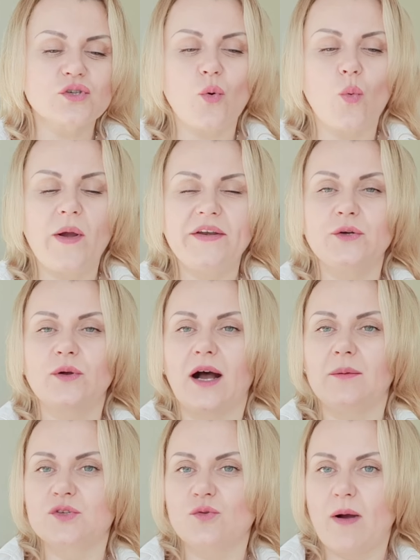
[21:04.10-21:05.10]
when you
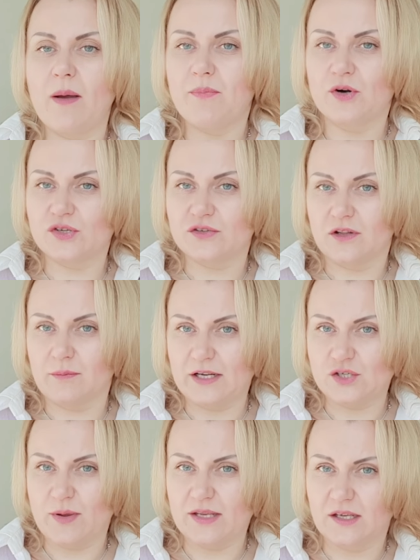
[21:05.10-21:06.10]
come to my personal
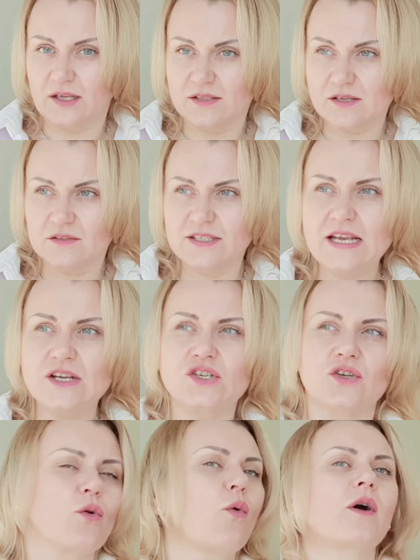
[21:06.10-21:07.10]
matchmaking
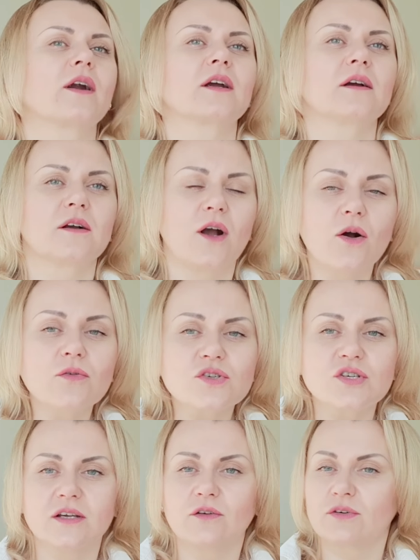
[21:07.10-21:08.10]
consultation or
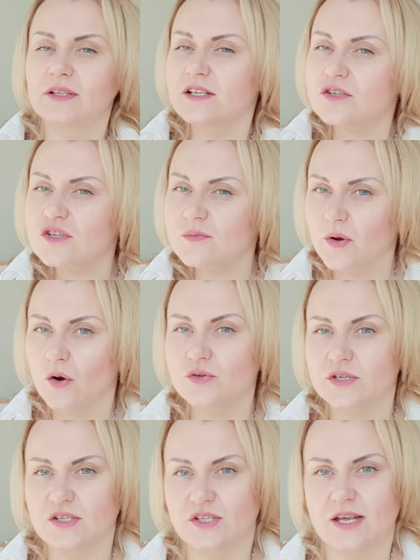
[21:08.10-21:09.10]
coaching, relationship
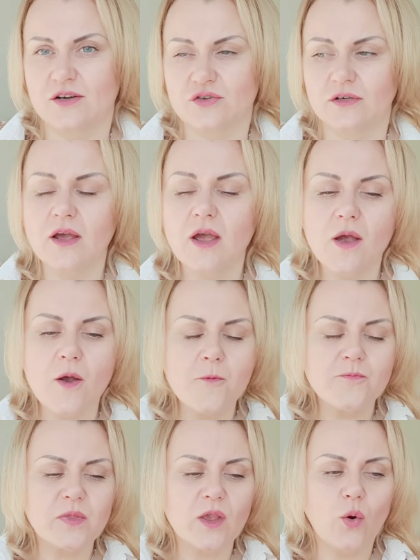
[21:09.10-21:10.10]
coaching session,
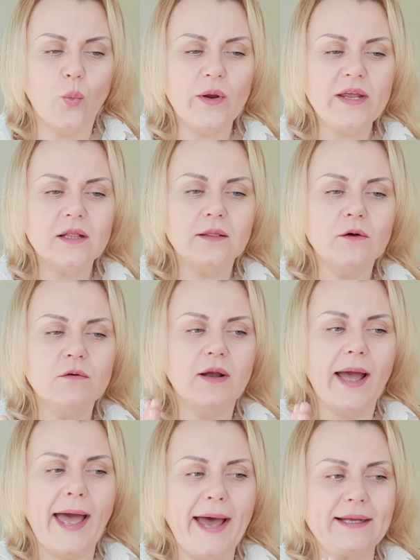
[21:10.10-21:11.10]
we
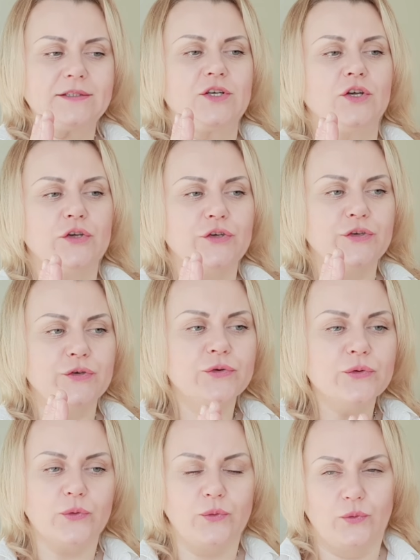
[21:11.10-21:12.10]
look at
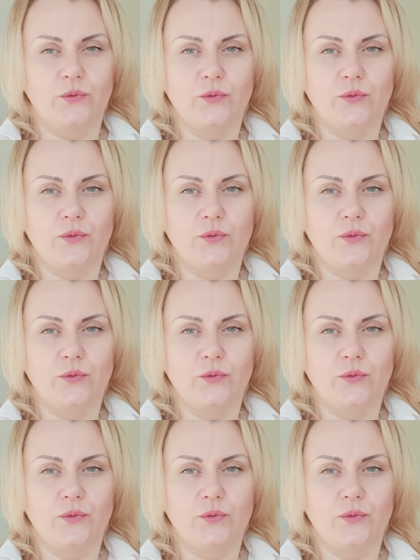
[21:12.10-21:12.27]
you,